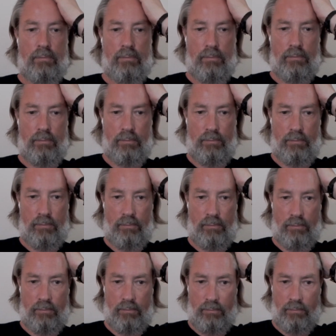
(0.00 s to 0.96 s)

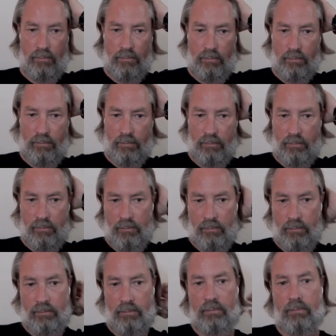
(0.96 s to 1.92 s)

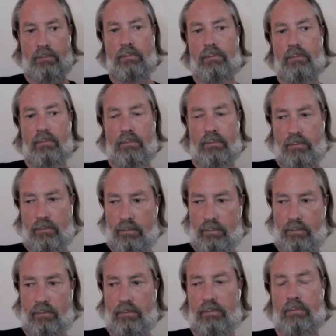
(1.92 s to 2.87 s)

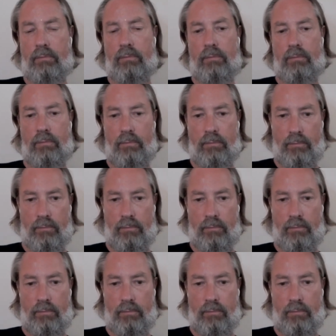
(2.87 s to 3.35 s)
The person shown says nothing.